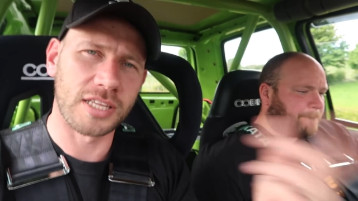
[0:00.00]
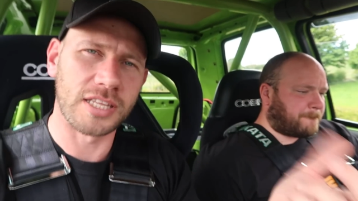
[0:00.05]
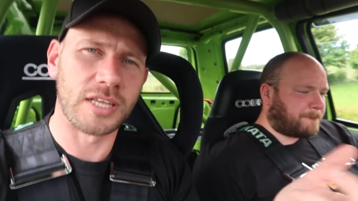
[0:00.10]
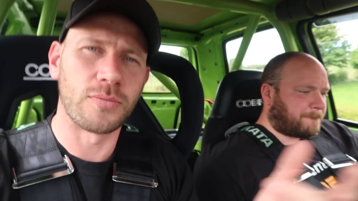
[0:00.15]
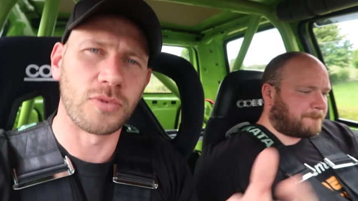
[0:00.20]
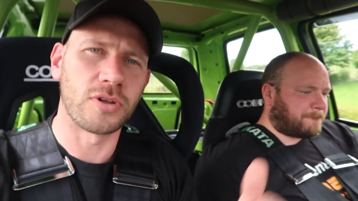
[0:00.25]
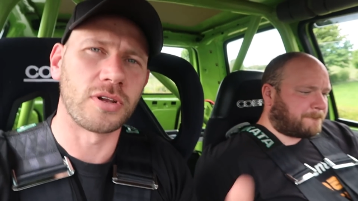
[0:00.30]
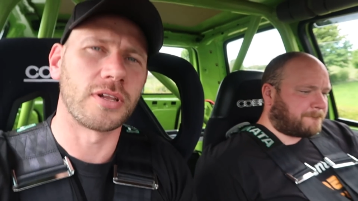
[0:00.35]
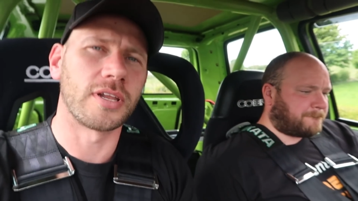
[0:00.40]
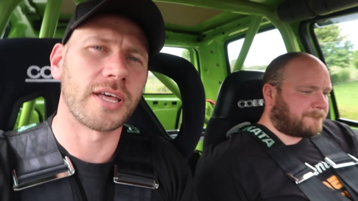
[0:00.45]
Speaker 1: and
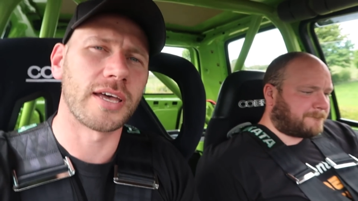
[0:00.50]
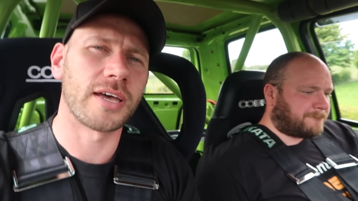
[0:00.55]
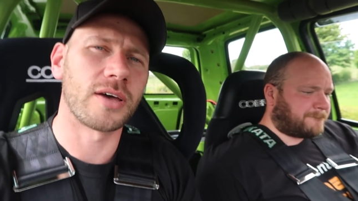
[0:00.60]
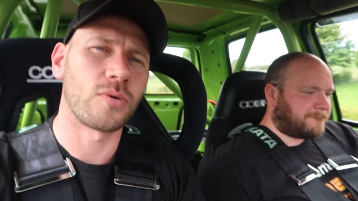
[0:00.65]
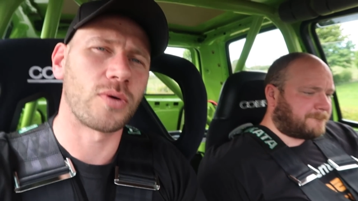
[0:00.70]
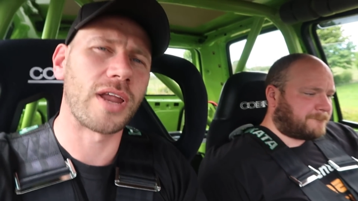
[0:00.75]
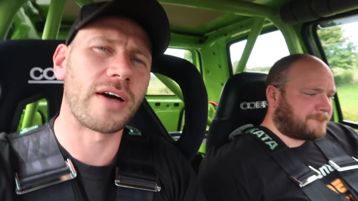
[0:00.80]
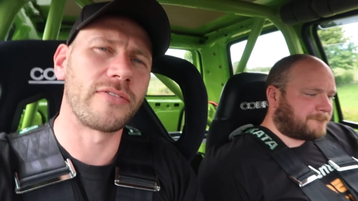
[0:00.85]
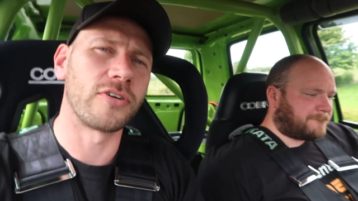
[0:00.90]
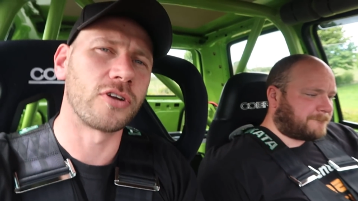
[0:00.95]
then we'll, uh,
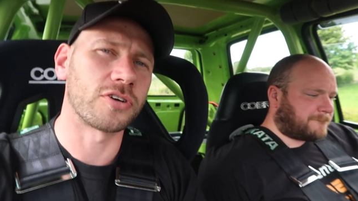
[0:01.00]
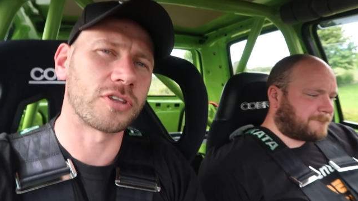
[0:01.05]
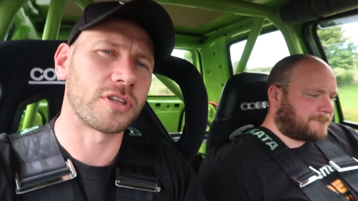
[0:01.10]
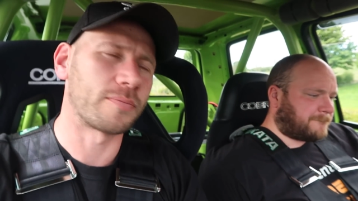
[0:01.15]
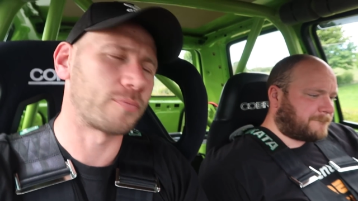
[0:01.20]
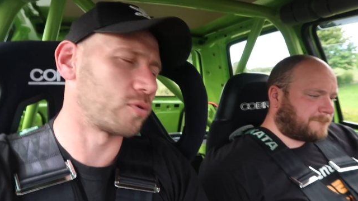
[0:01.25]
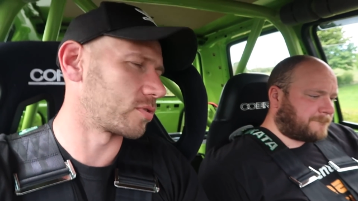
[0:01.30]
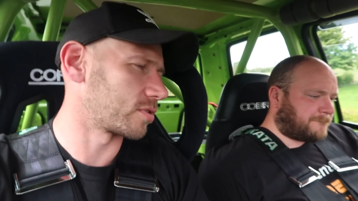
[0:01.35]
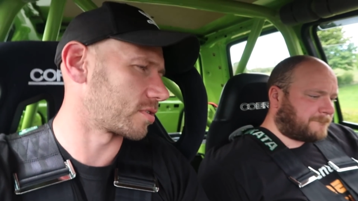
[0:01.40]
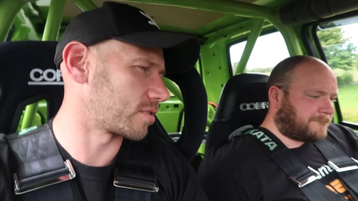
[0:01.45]
we'll have a look at the
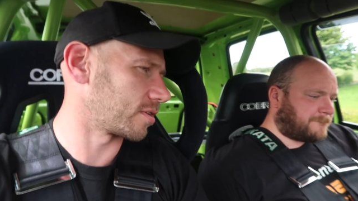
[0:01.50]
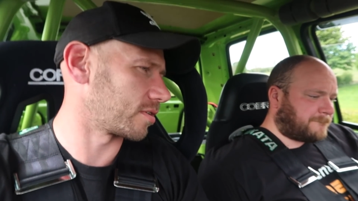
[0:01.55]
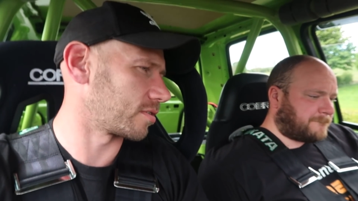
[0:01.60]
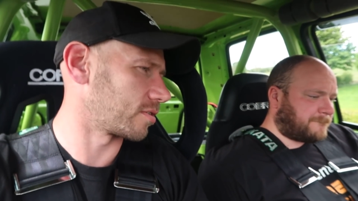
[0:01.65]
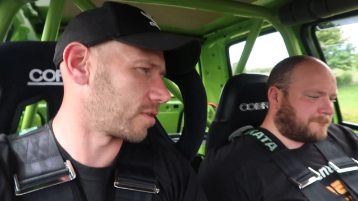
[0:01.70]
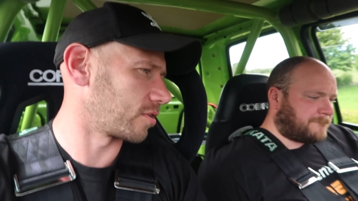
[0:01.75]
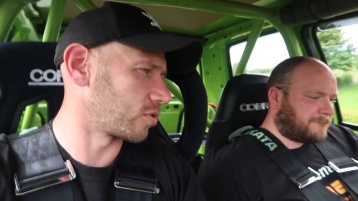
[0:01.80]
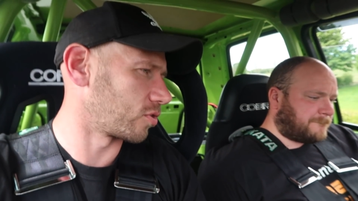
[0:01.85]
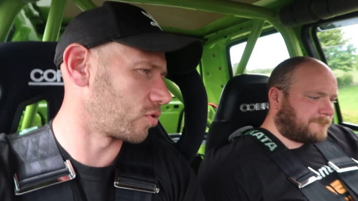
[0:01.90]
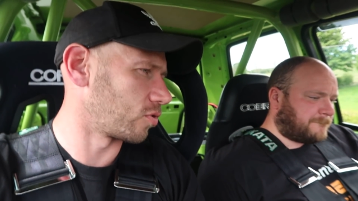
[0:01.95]
boost and,
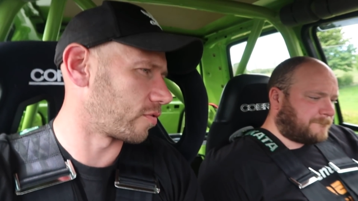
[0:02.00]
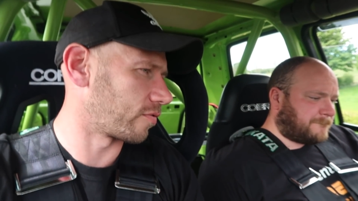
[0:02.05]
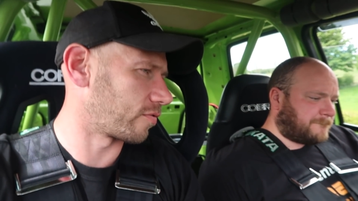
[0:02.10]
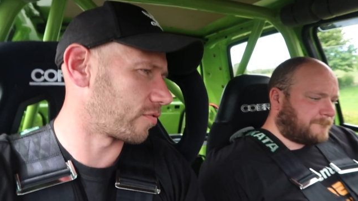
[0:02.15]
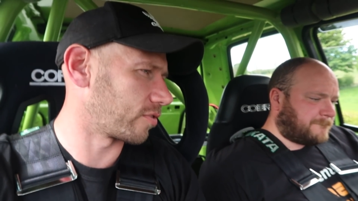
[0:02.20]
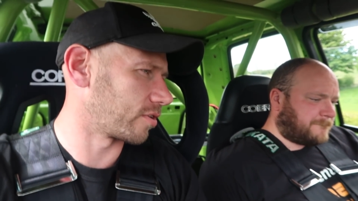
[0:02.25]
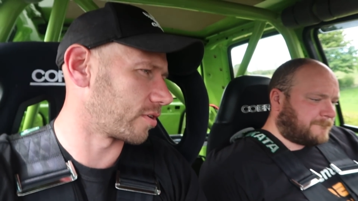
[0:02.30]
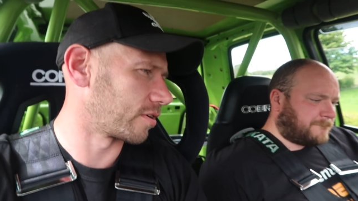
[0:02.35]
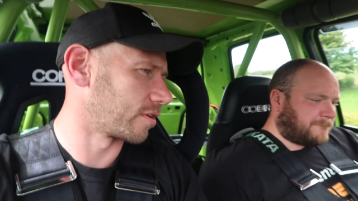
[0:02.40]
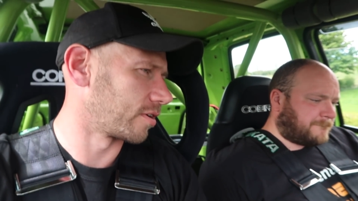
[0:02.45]
and go
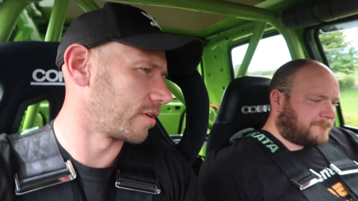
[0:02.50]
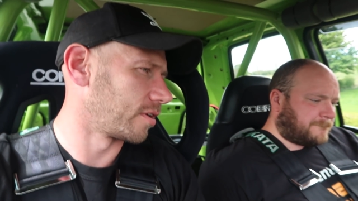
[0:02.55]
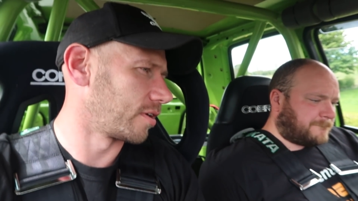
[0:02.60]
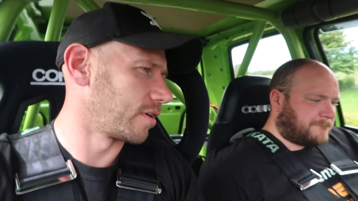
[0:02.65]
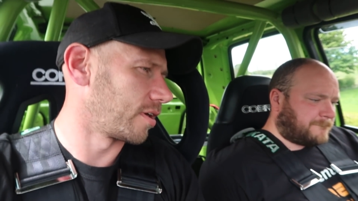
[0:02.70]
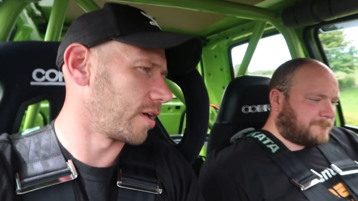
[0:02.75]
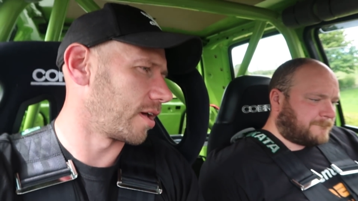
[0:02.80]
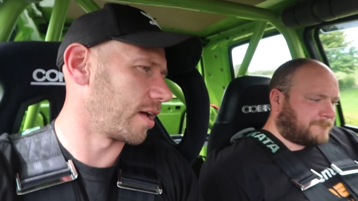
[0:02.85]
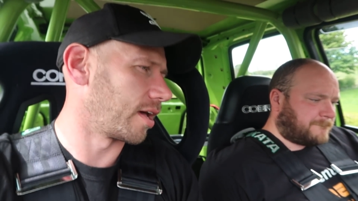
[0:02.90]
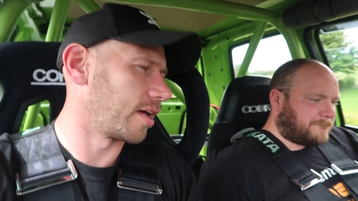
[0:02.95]
for
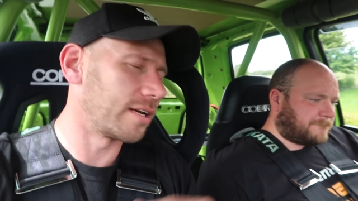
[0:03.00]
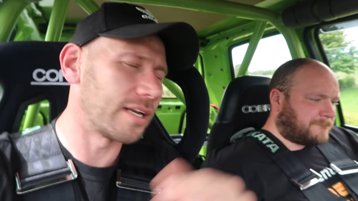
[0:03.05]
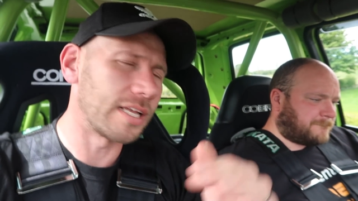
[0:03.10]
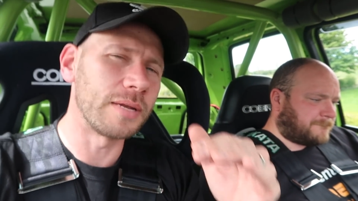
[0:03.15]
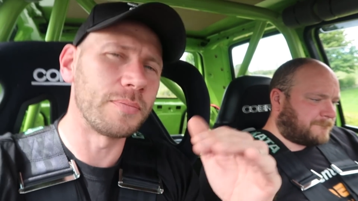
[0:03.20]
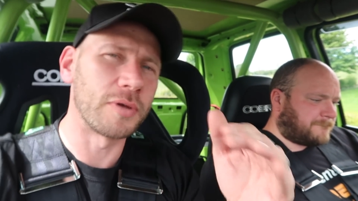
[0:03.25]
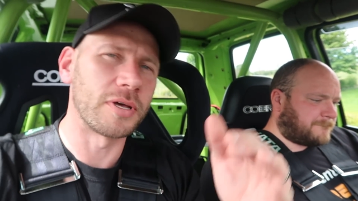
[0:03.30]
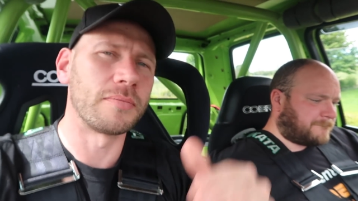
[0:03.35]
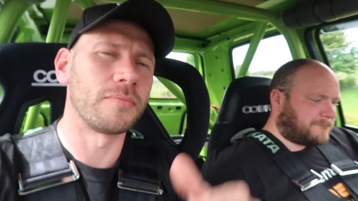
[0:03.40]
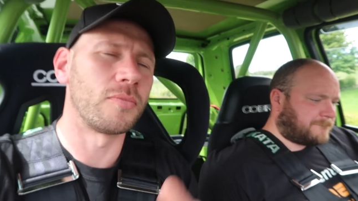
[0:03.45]
a
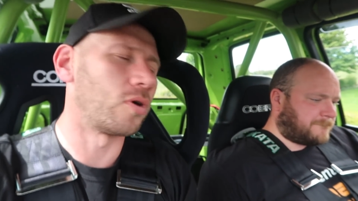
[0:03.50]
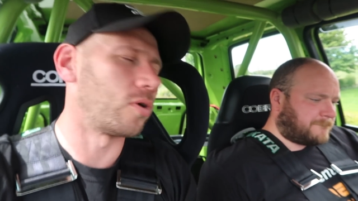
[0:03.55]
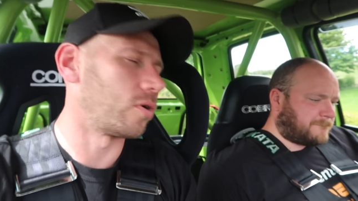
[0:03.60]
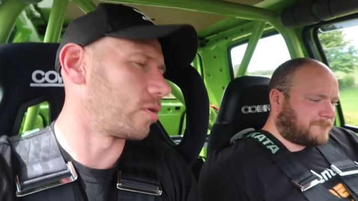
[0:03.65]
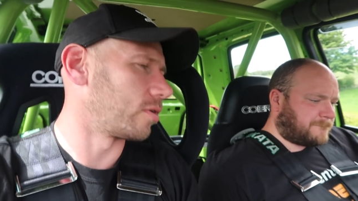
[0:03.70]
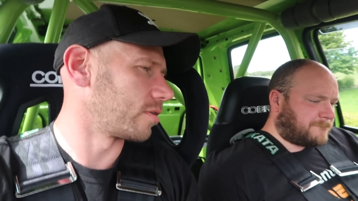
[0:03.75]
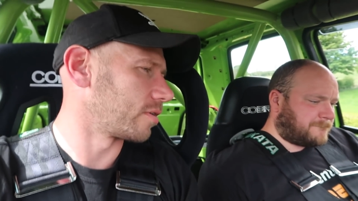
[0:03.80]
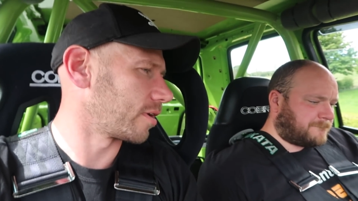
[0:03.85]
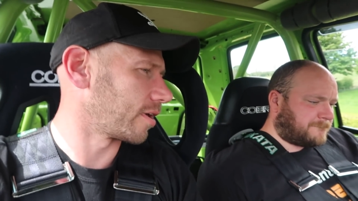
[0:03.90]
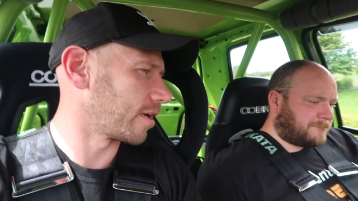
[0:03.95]
little bit
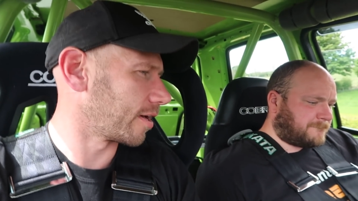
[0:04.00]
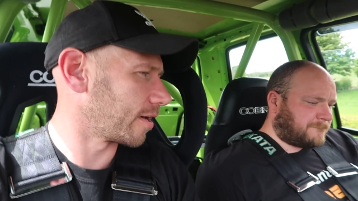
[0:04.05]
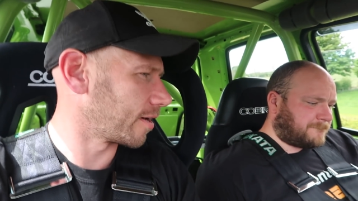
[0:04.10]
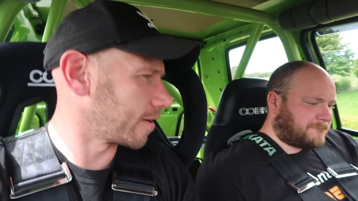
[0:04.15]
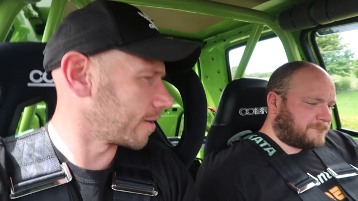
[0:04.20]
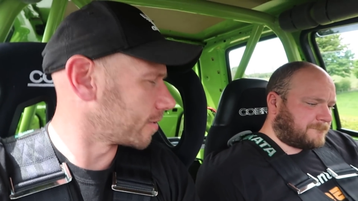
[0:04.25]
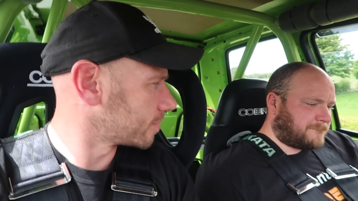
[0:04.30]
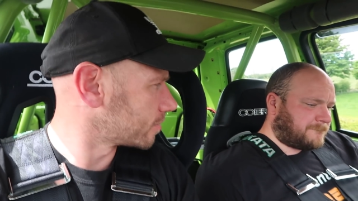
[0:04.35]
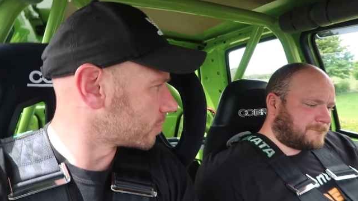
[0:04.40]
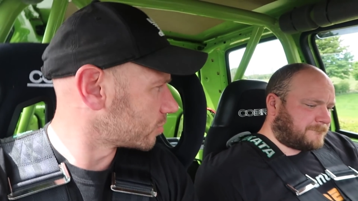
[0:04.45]
more
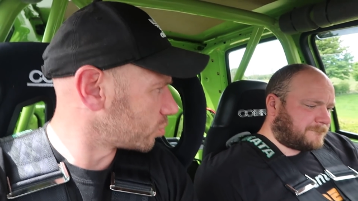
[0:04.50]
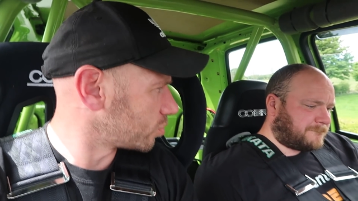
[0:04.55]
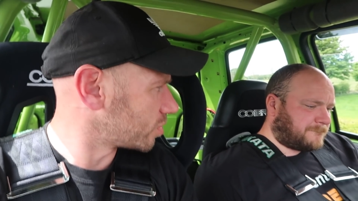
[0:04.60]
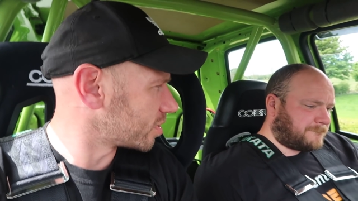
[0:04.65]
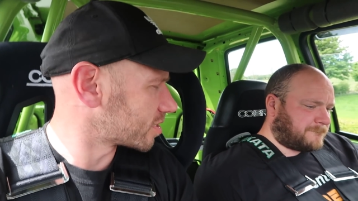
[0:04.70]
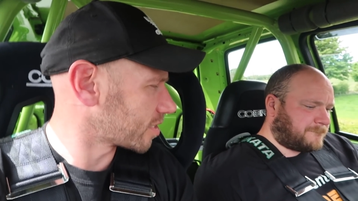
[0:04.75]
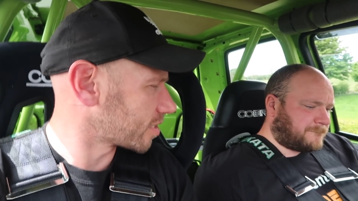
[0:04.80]
uh, duty